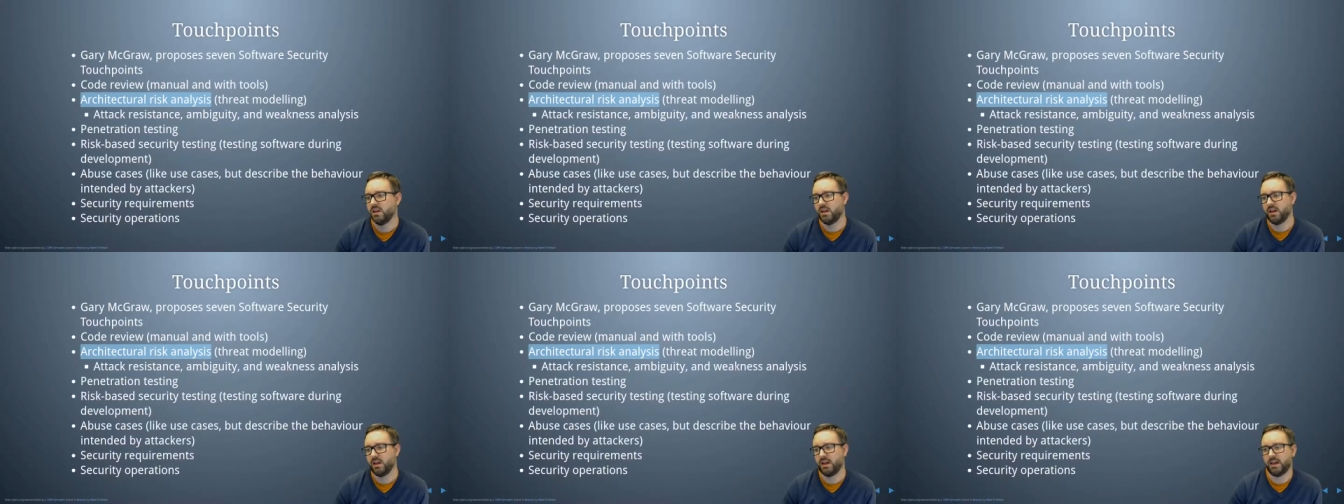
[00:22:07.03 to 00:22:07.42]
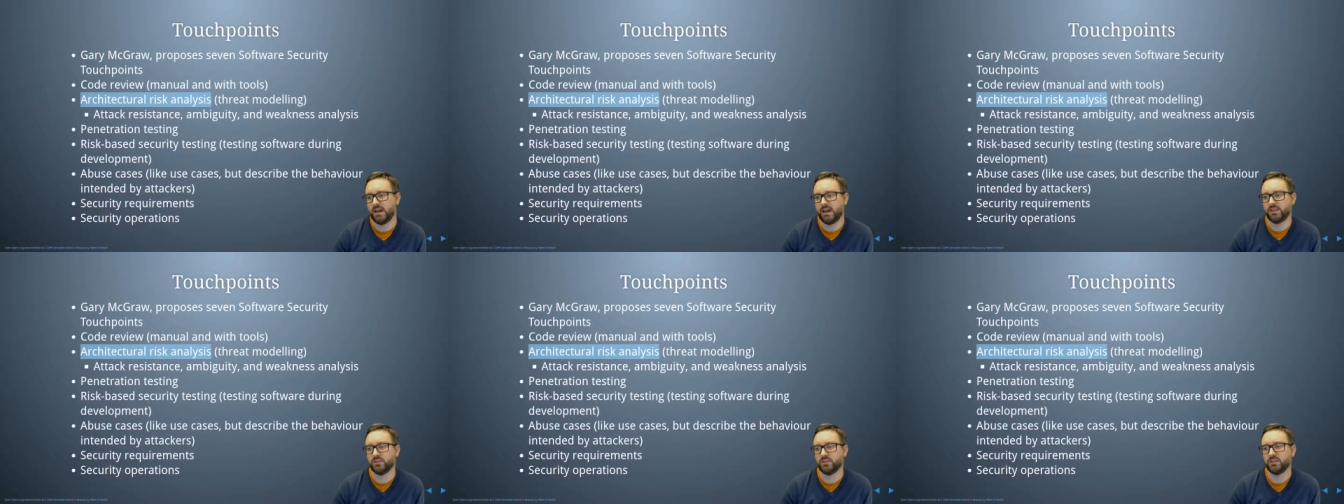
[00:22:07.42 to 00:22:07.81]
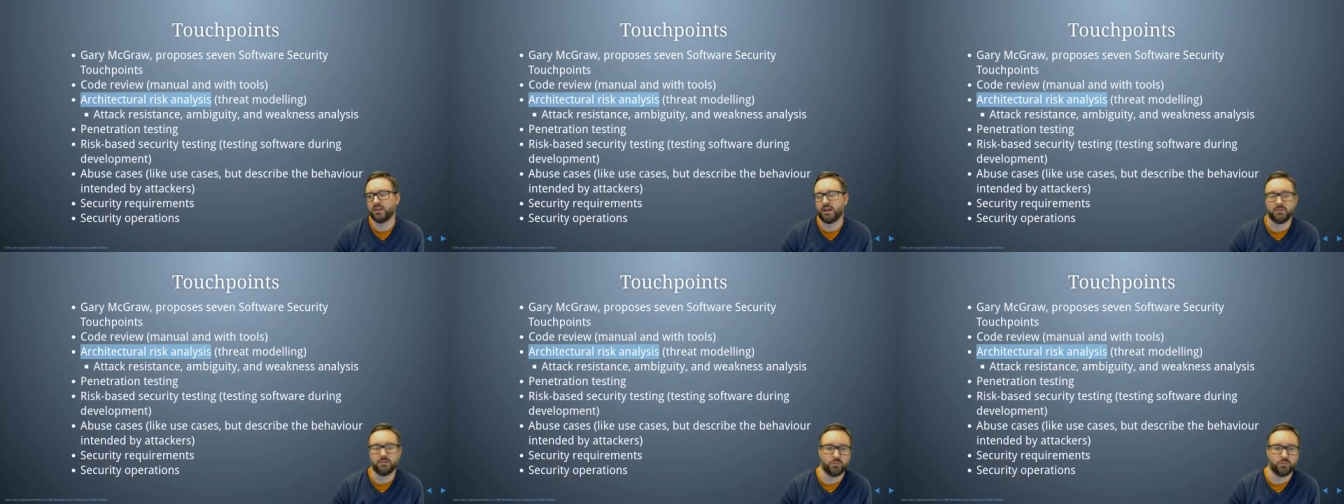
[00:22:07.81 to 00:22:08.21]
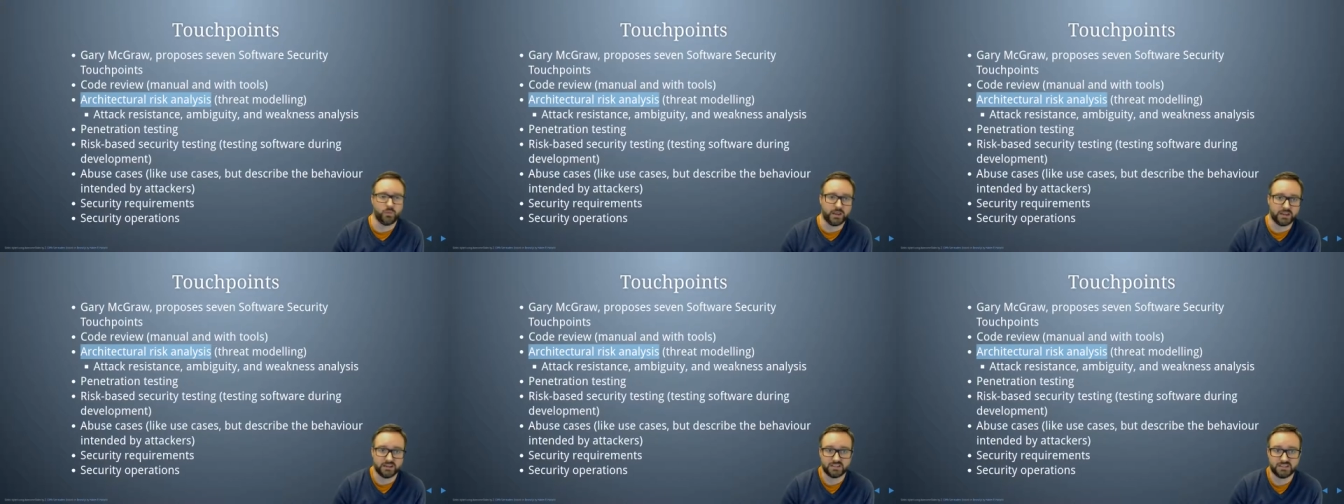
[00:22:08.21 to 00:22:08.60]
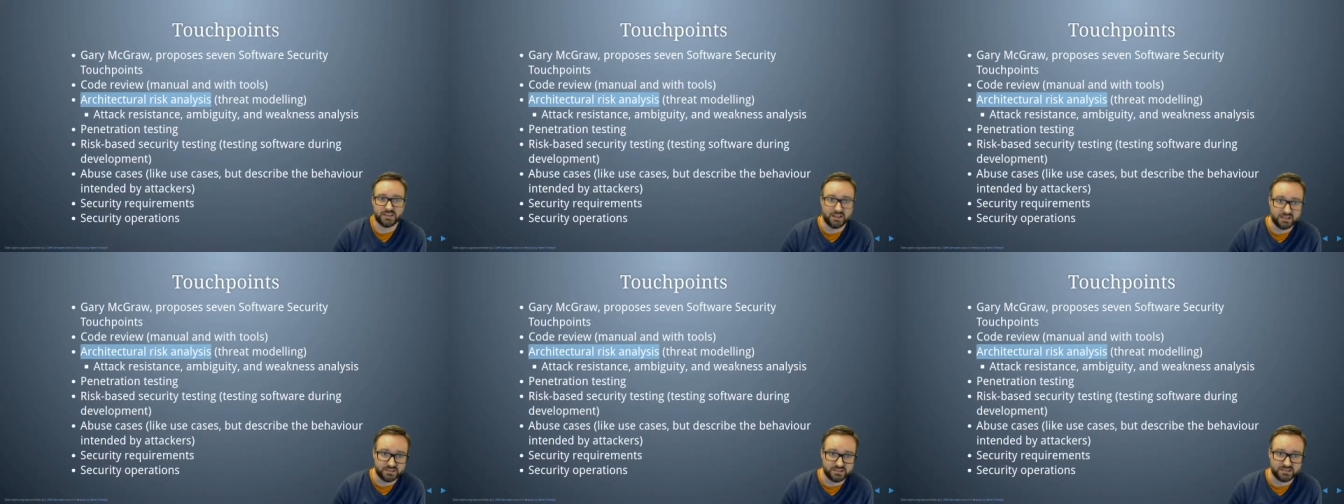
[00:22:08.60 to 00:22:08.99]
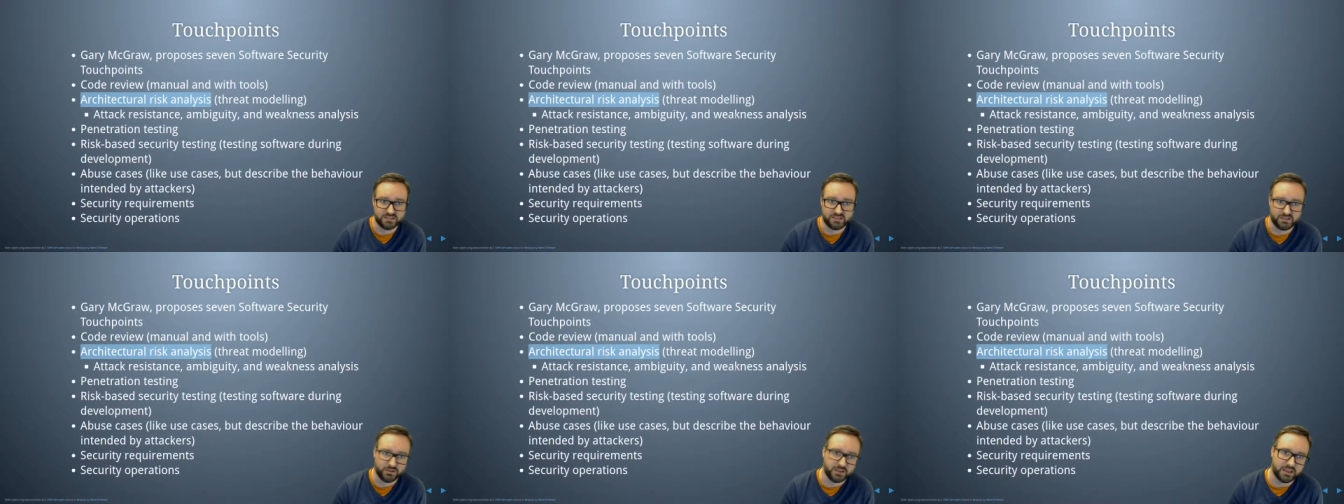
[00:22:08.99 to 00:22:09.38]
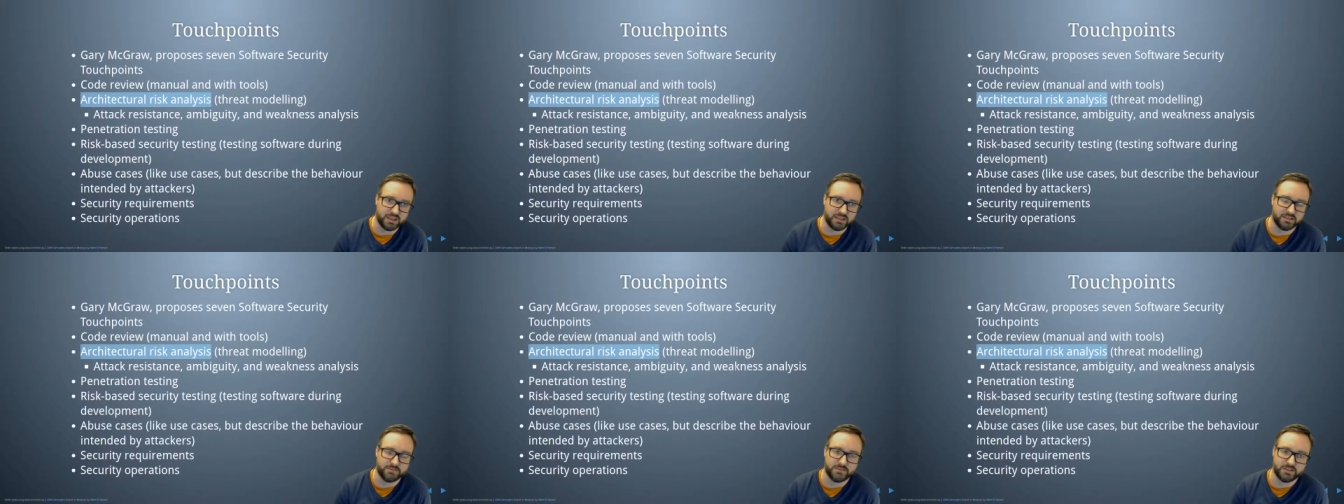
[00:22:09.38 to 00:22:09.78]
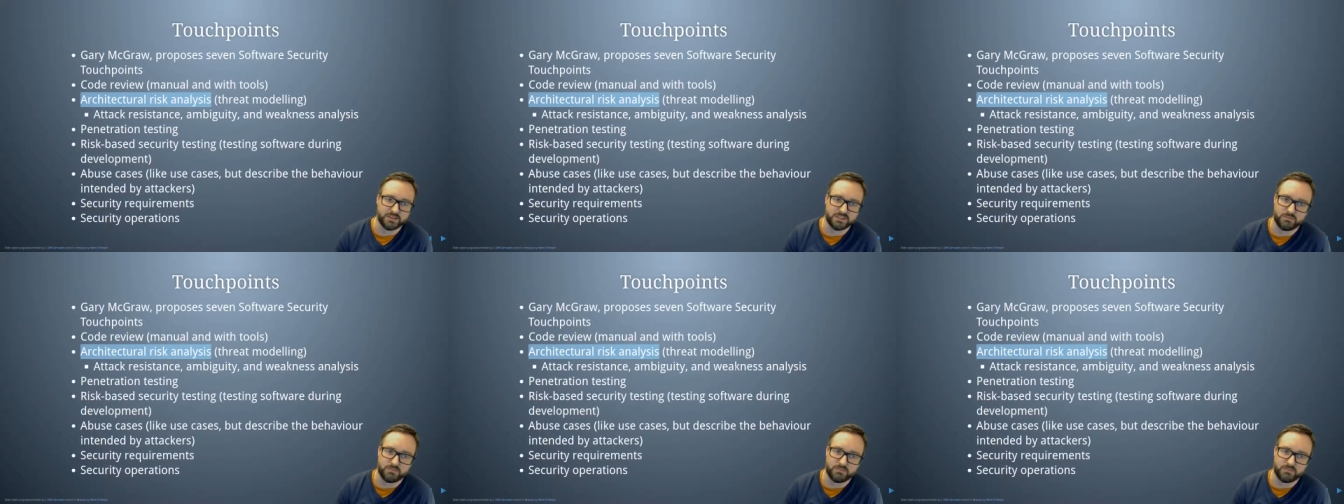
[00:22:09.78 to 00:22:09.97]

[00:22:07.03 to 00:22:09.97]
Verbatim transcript: Uh, and look at weakness analysis, so looking at for